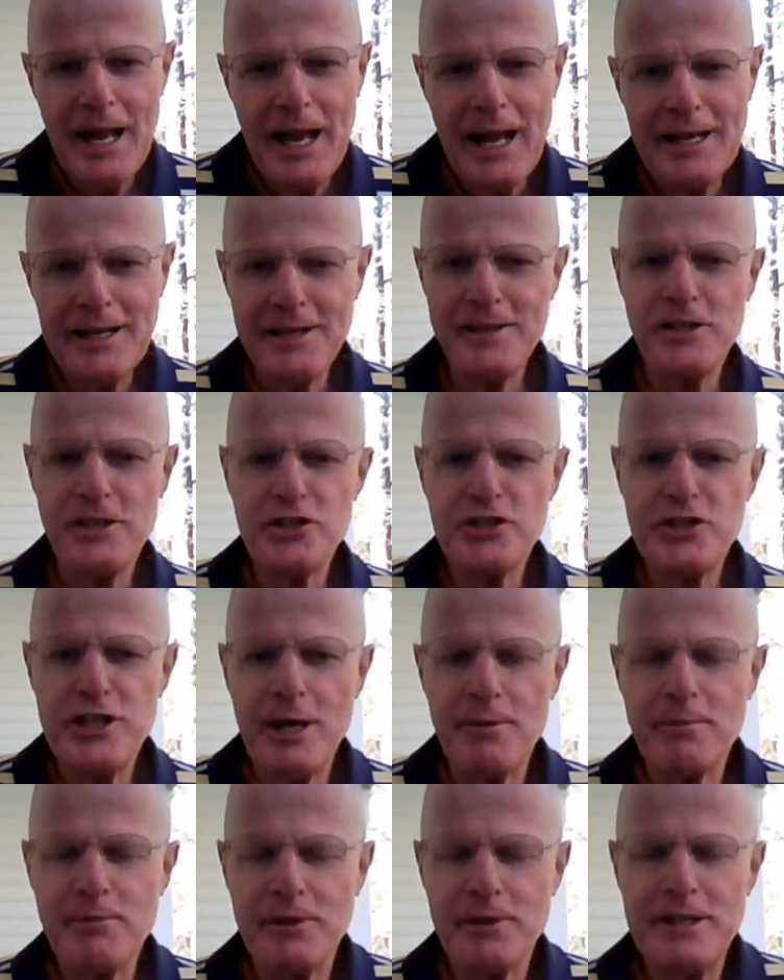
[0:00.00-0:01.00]
And in this
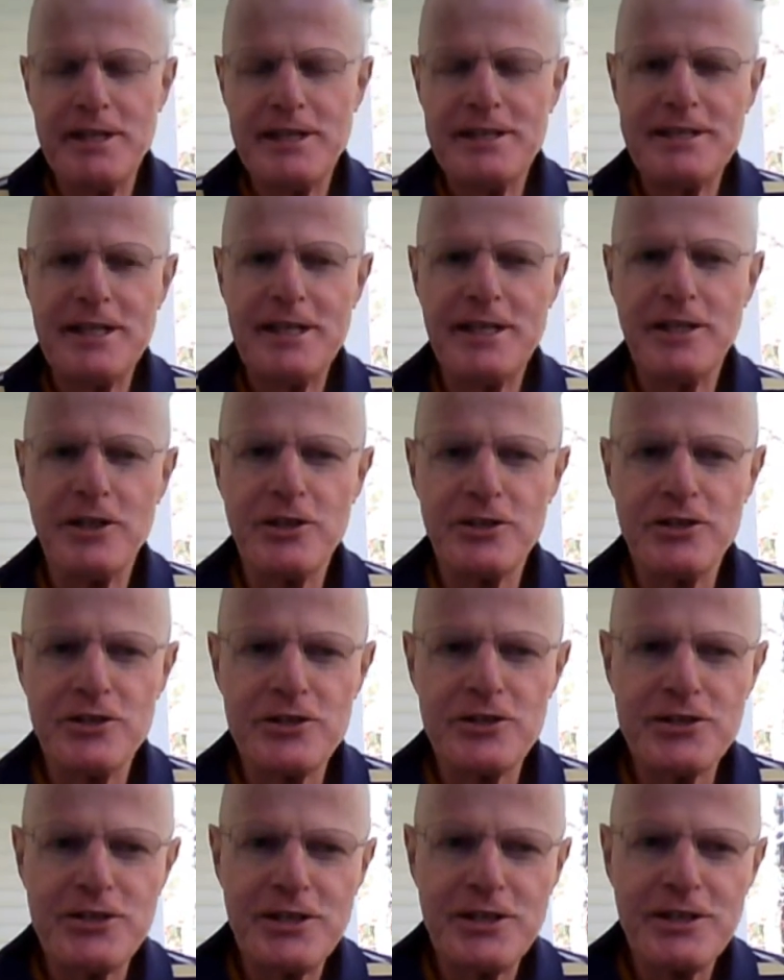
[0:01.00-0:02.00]
chapter, he
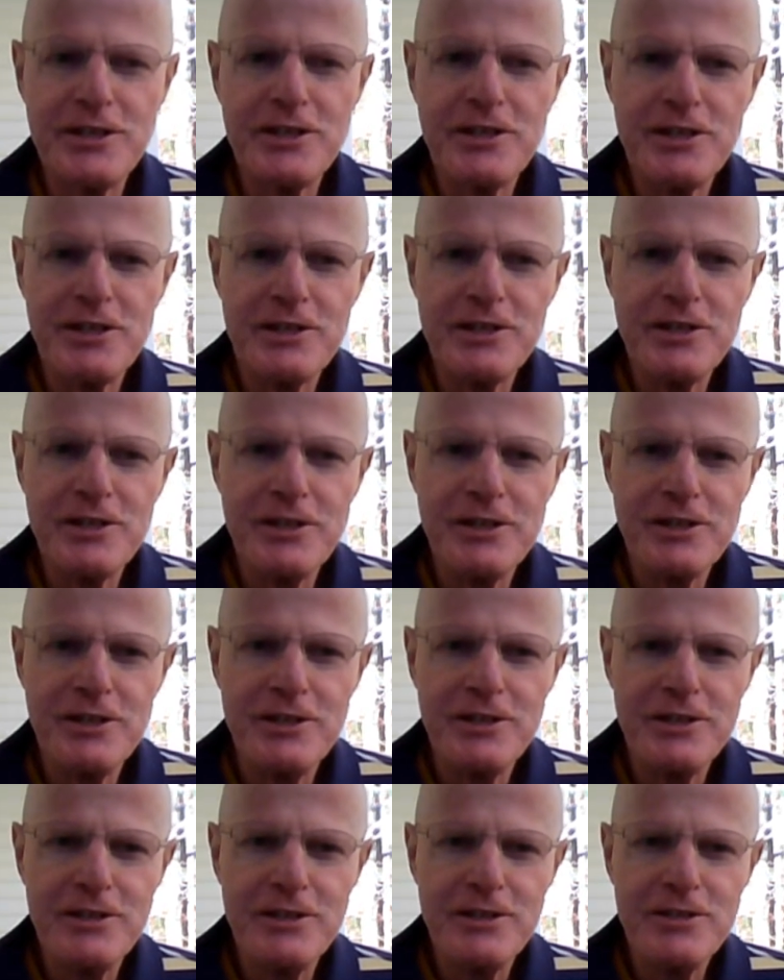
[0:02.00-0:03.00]
tells
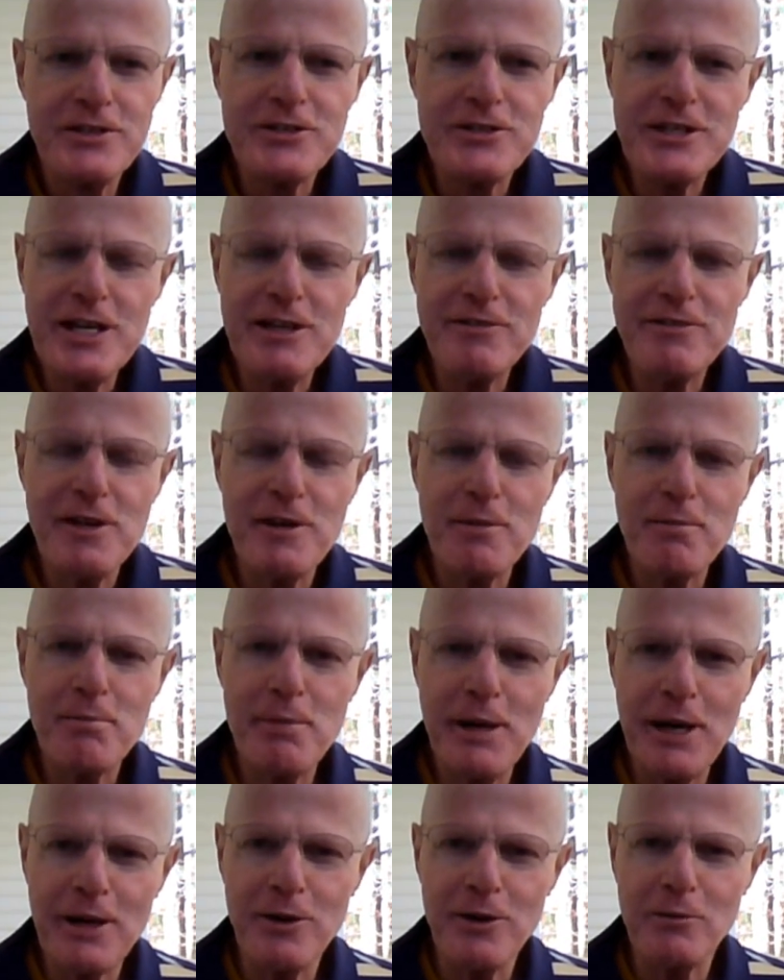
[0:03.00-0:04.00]
7
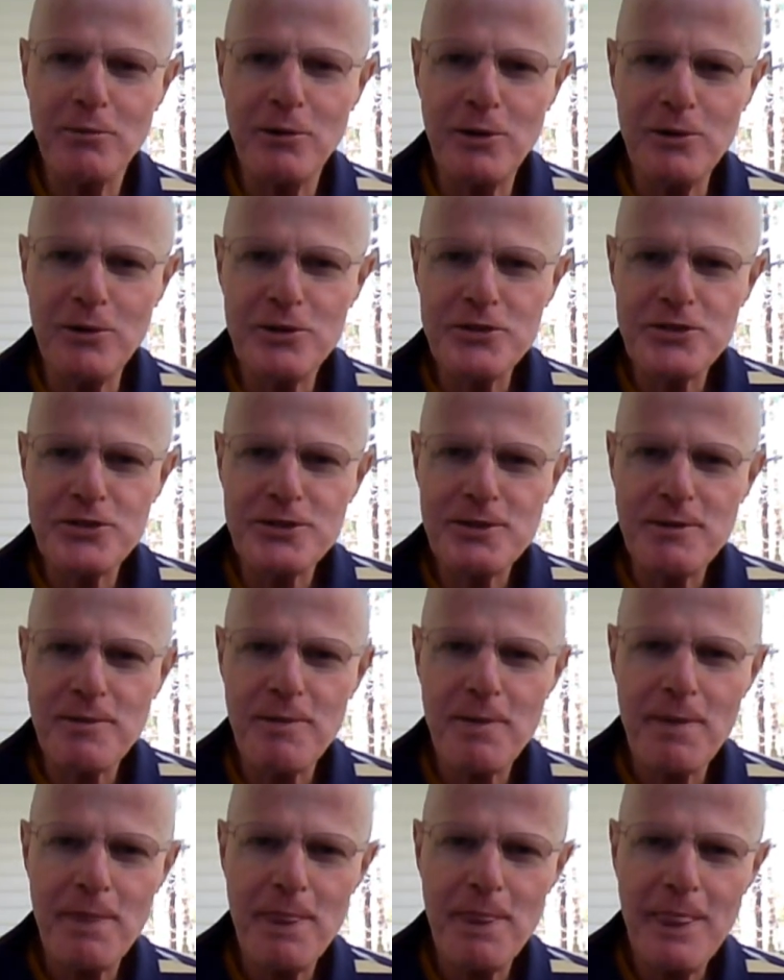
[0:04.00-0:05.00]
parables
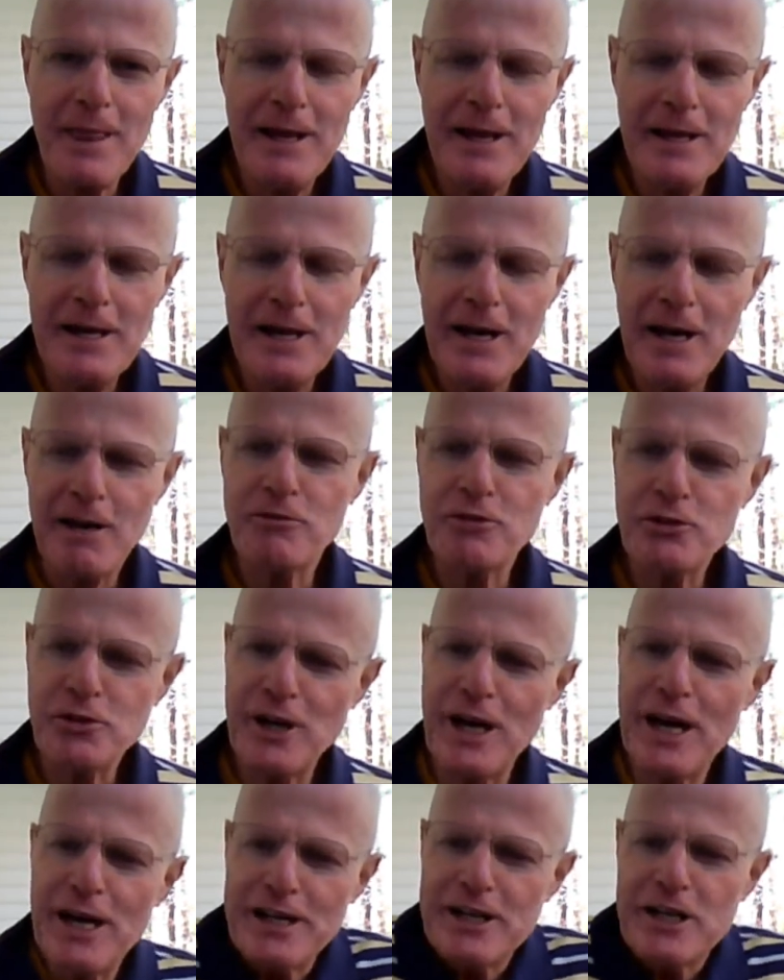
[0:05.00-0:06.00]
of
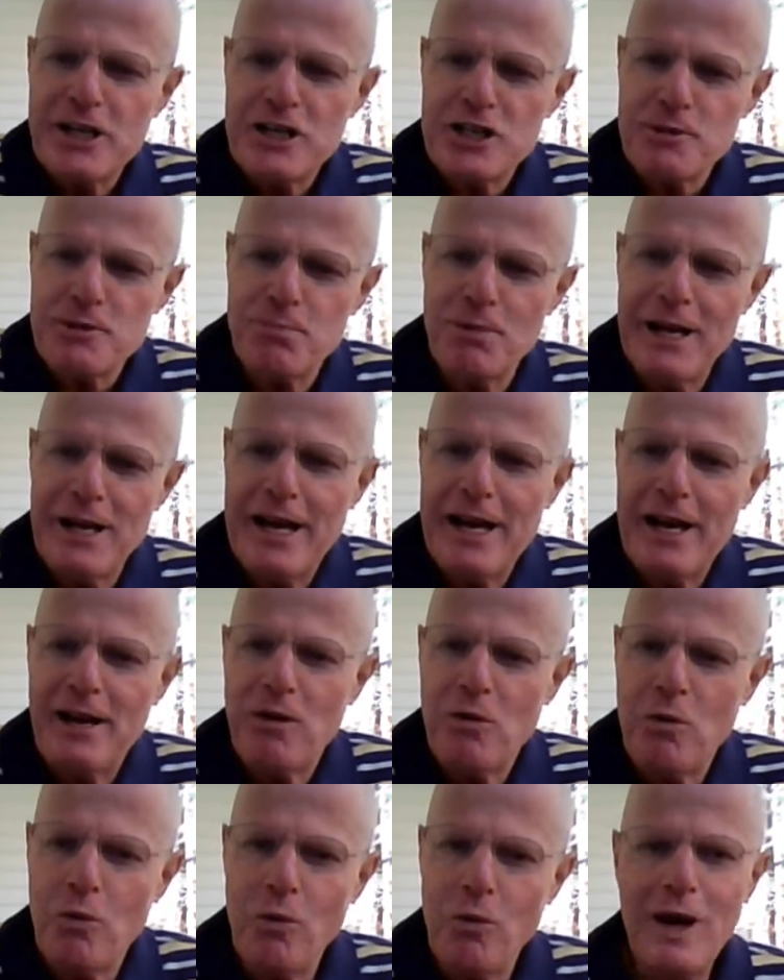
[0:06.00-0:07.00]
trying to
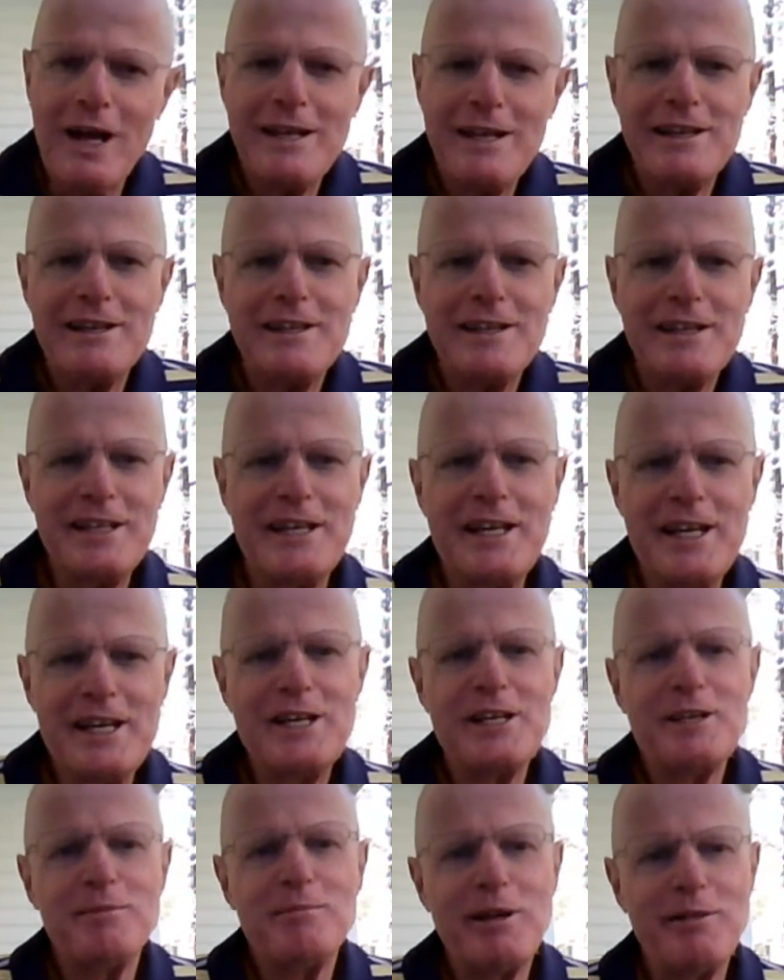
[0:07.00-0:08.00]
explain what the
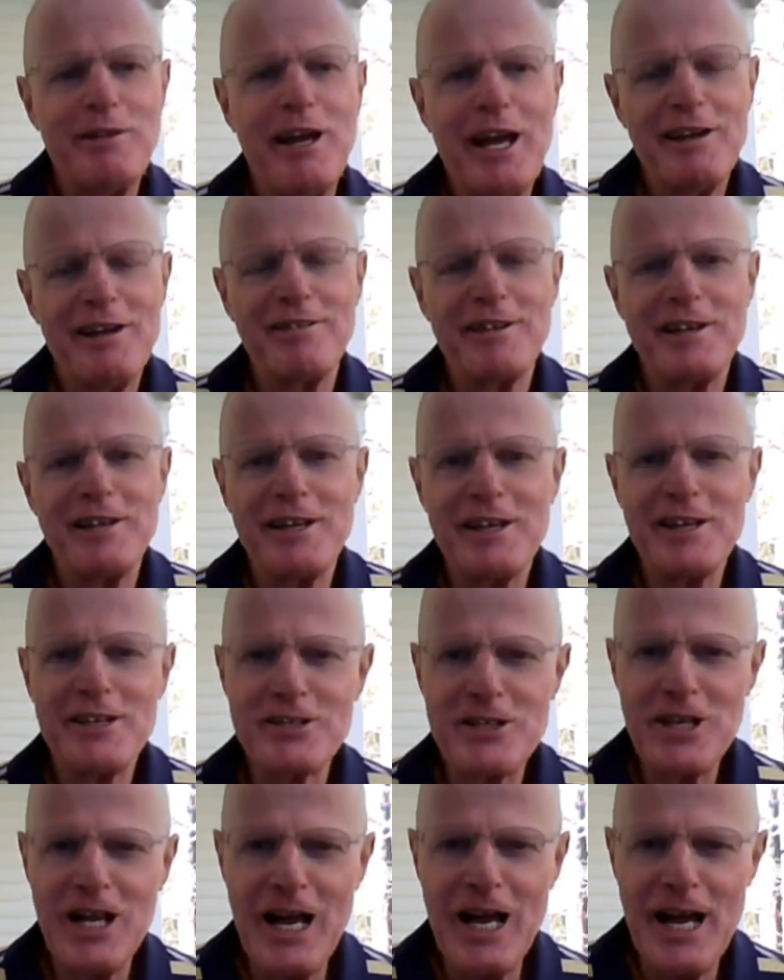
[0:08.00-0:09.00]
kingdom of heaven
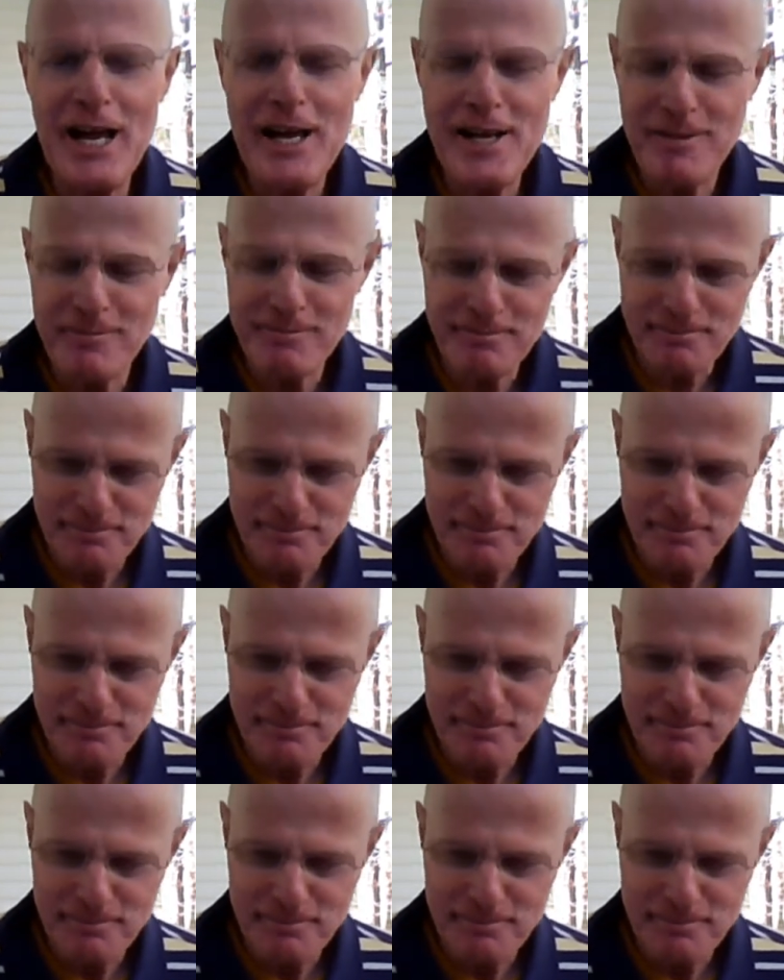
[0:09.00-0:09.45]
is like.